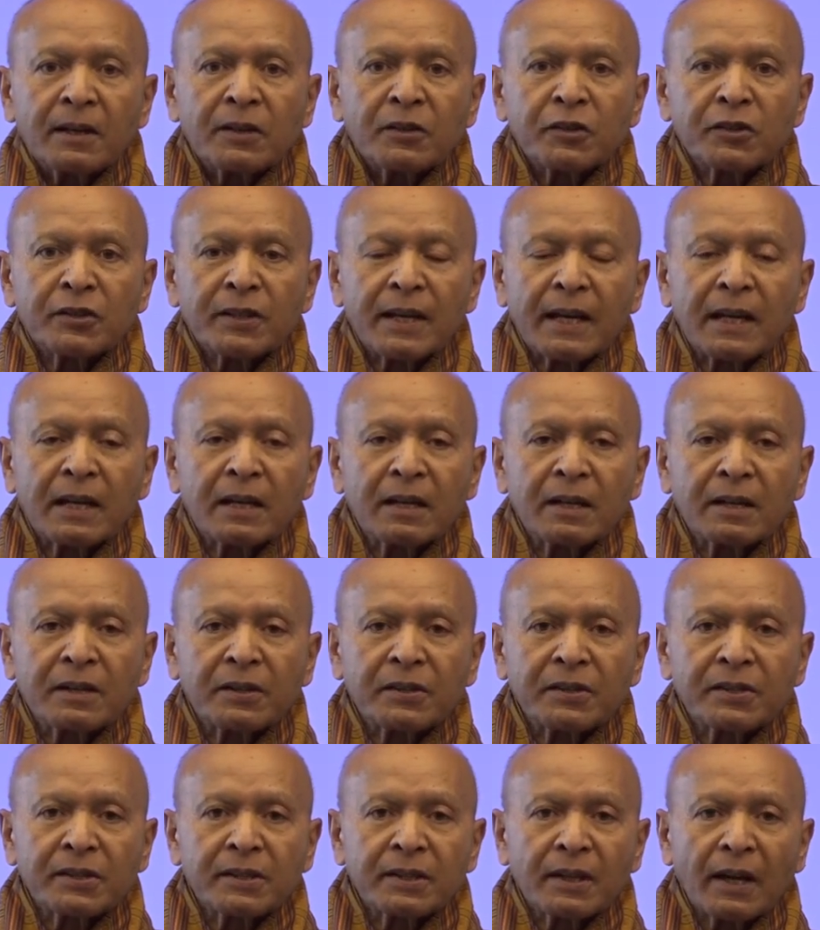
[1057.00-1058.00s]

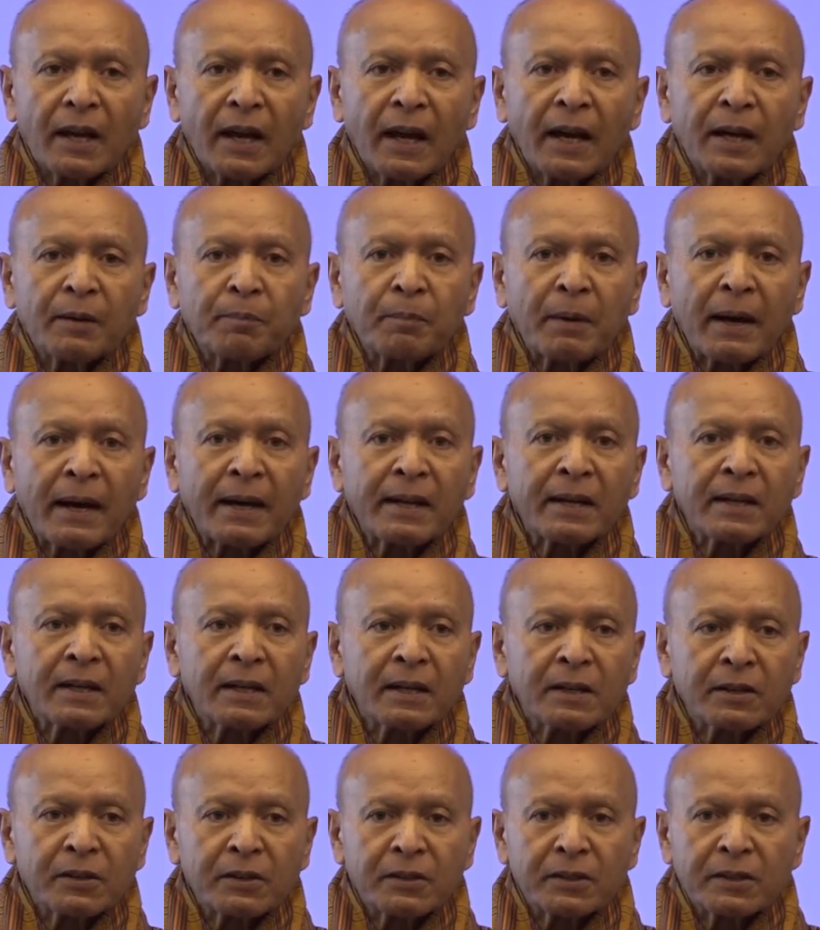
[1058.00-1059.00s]
sailors and
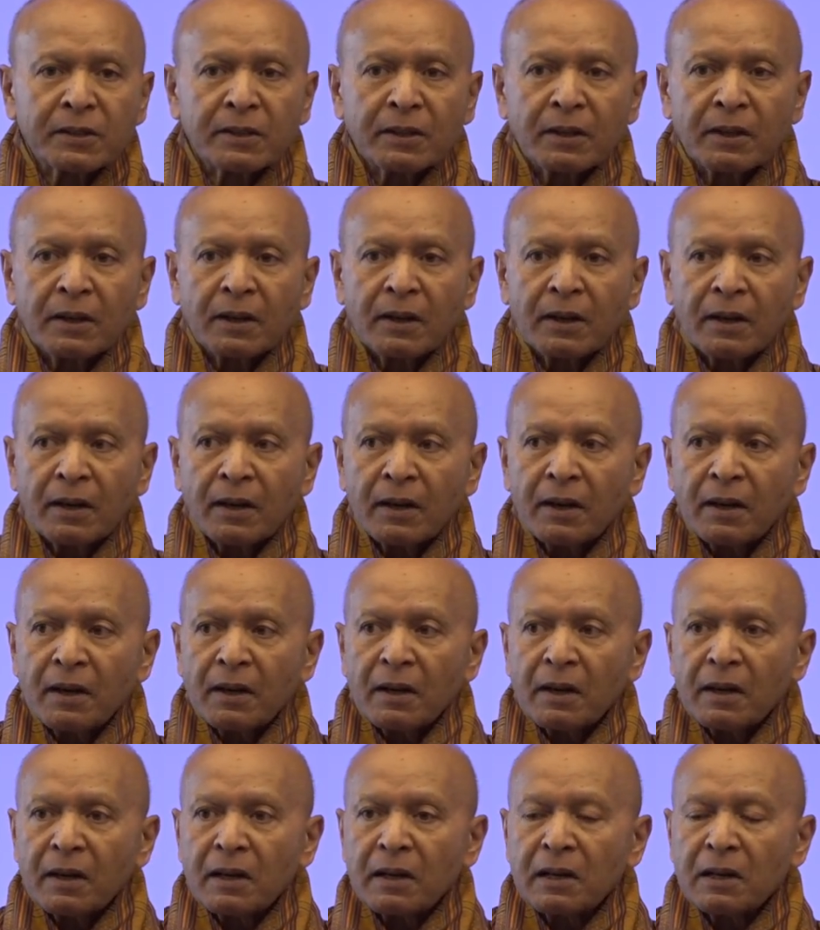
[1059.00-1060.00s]
mariners,
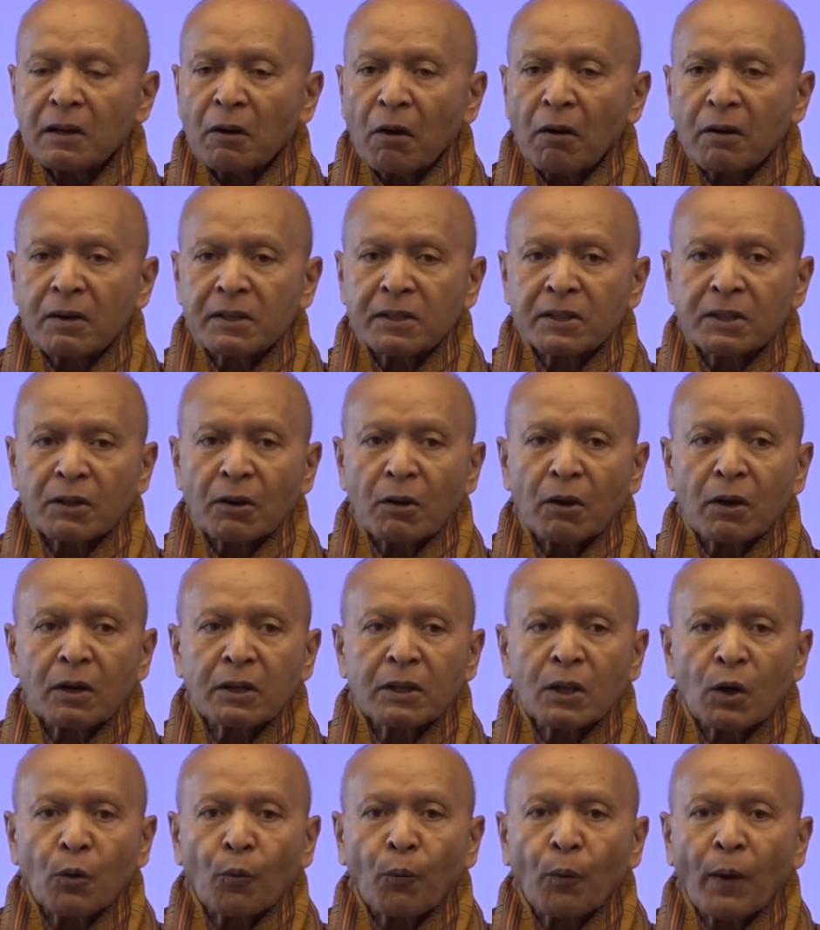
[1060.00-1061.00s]
lost on
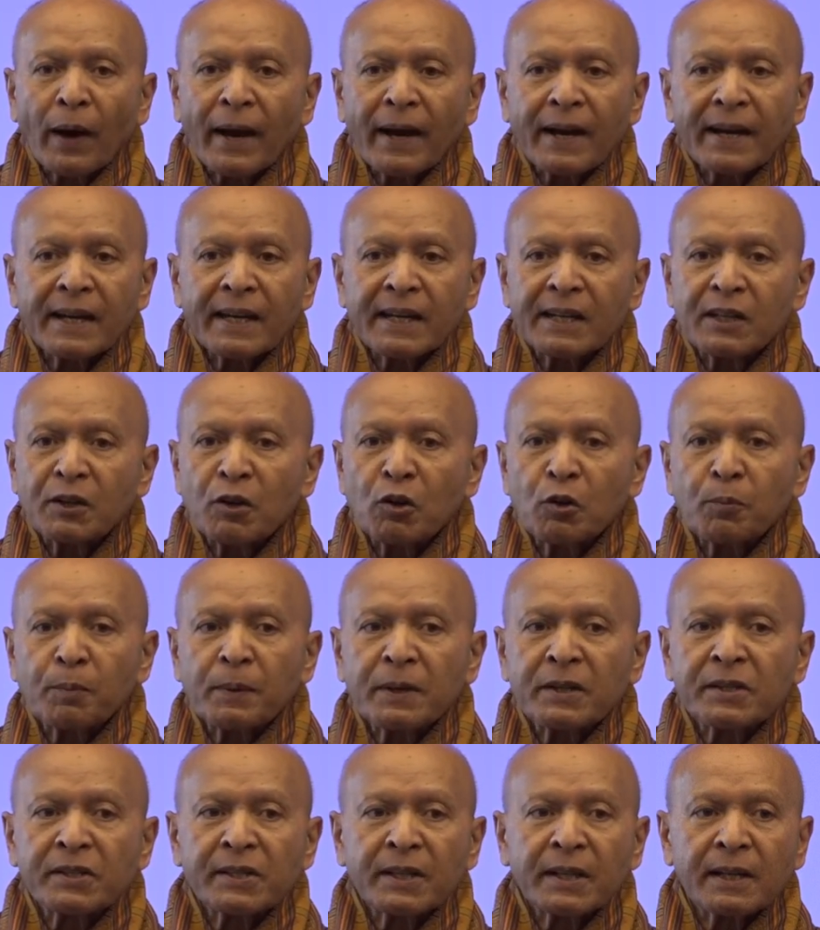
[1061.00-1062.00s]
the wide
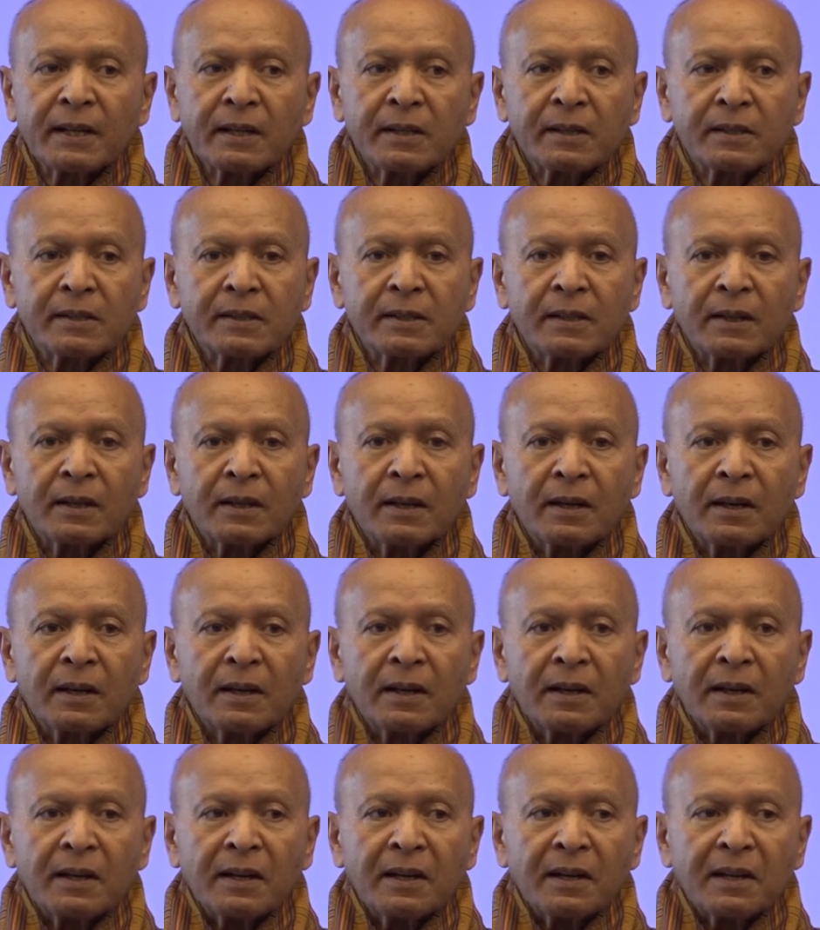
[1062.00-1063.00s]
open seas,
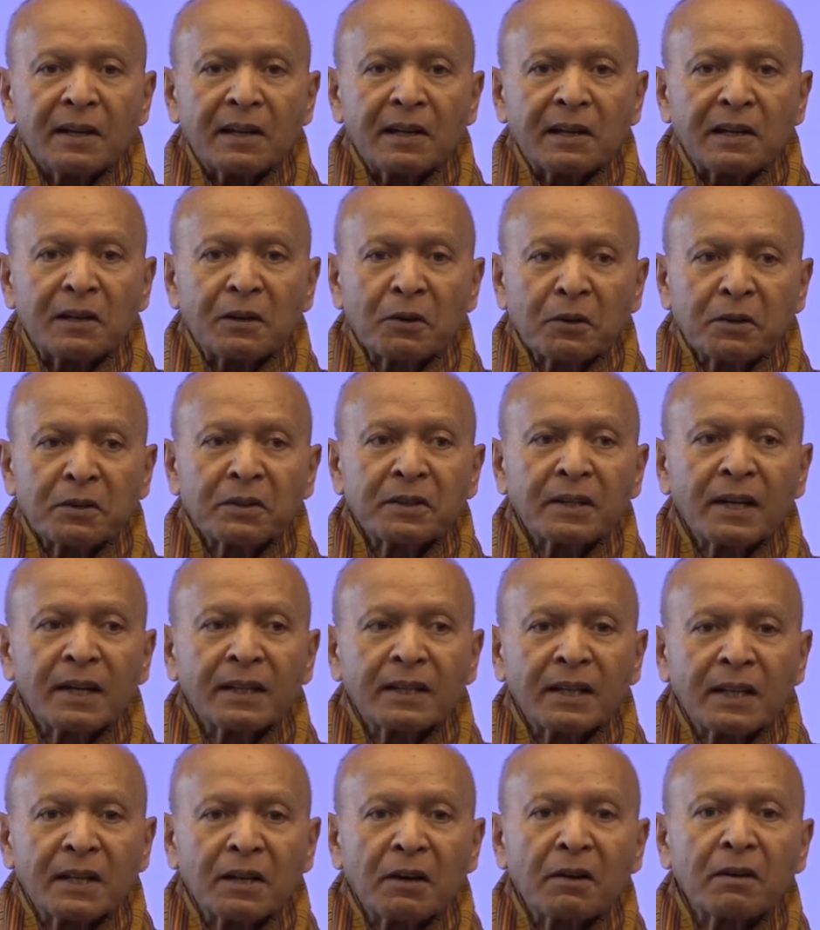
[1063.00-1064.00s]
looked at
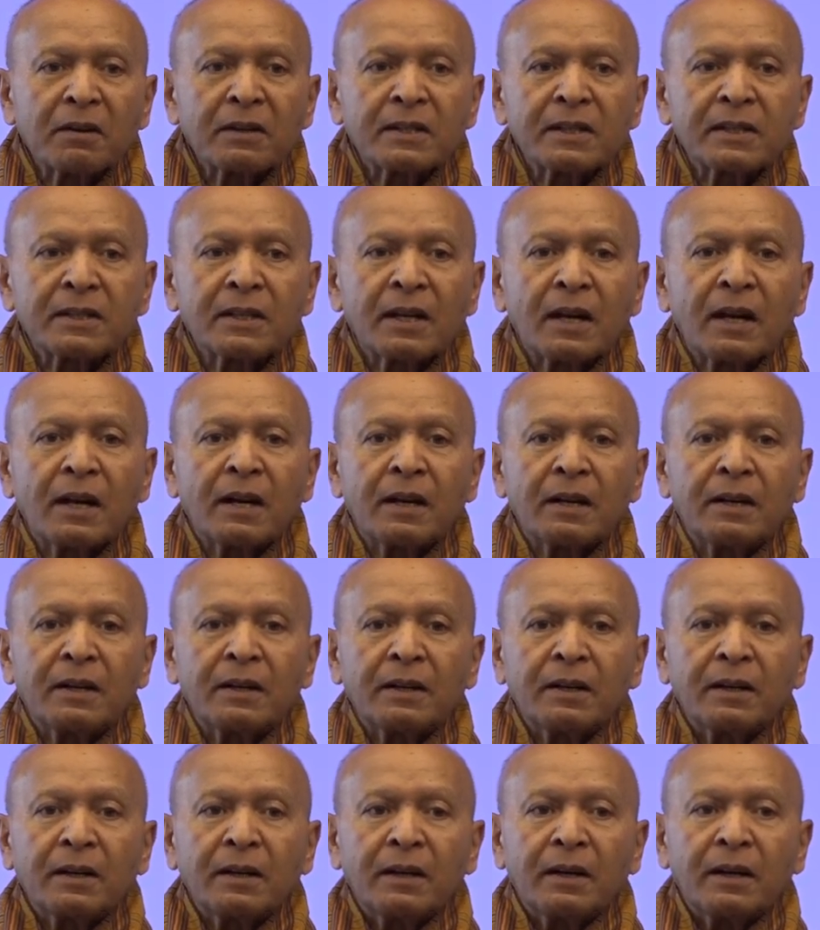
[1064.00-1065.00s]
the North Star
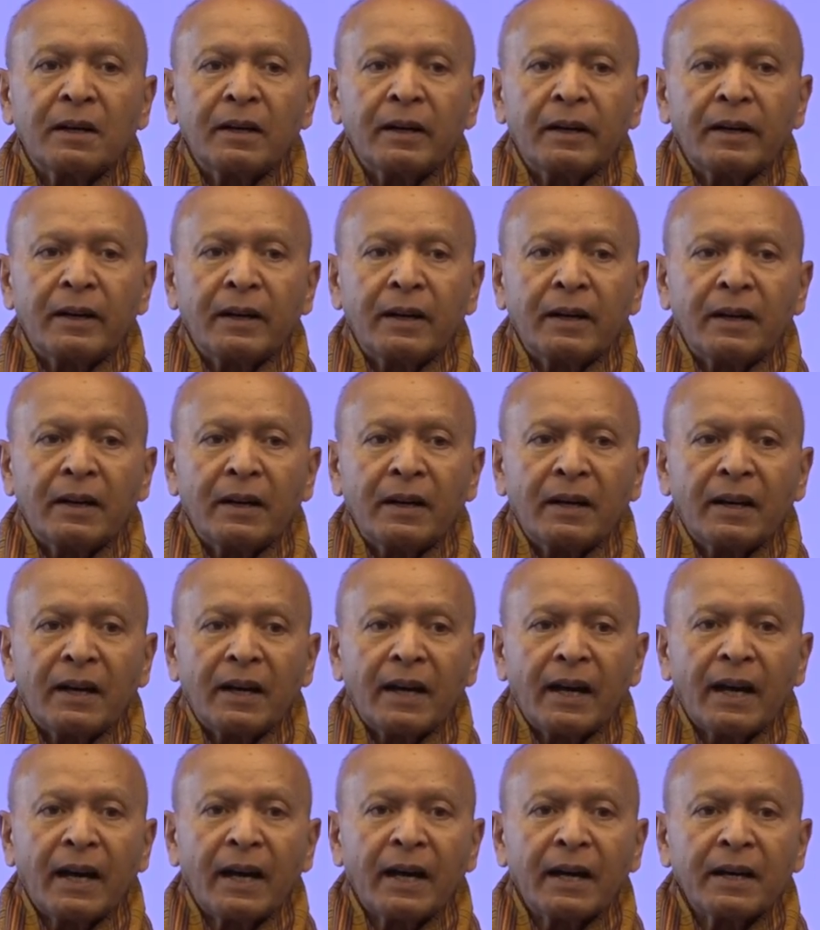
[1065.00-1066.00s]

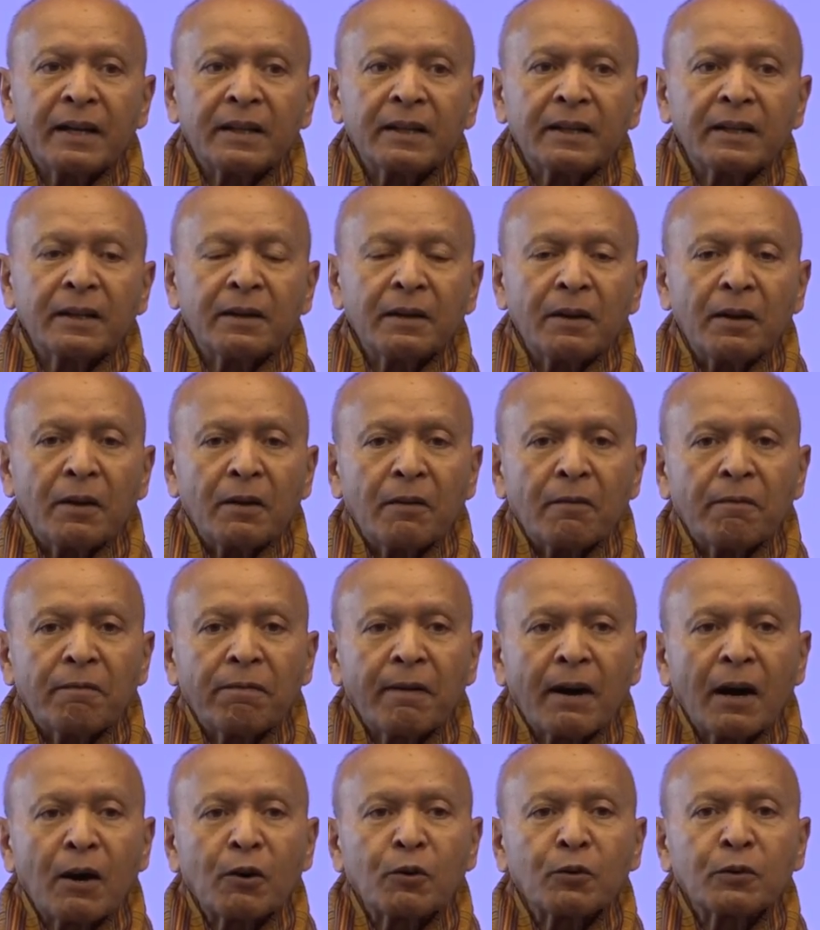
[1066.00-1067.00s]
and
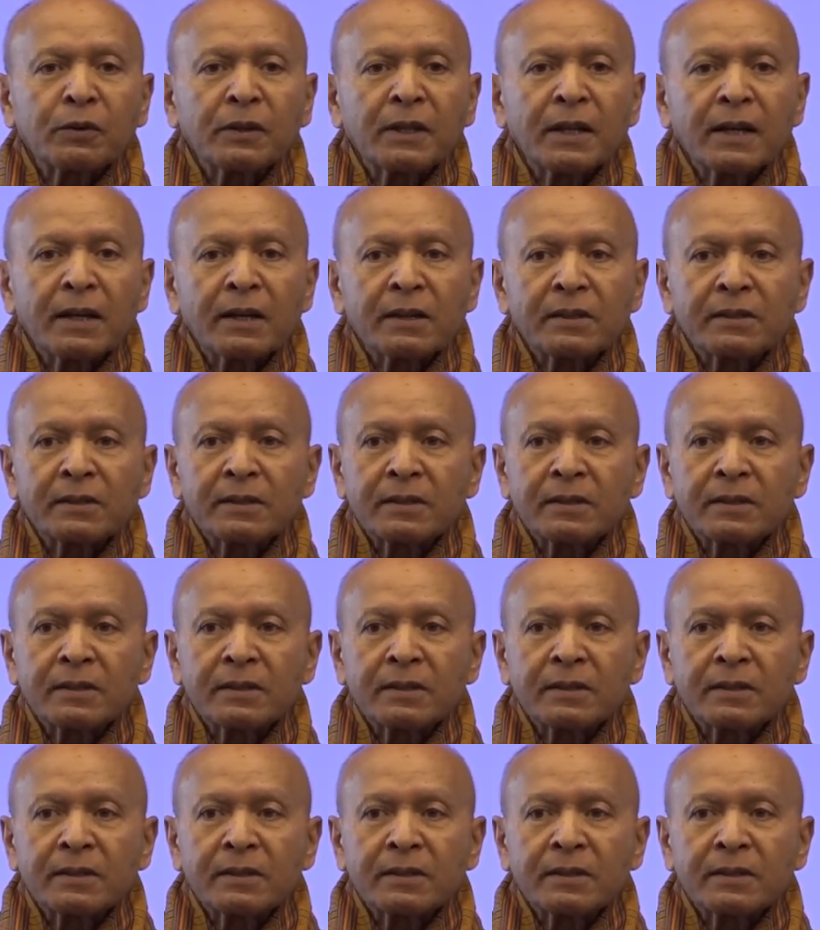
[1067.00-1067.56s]
found their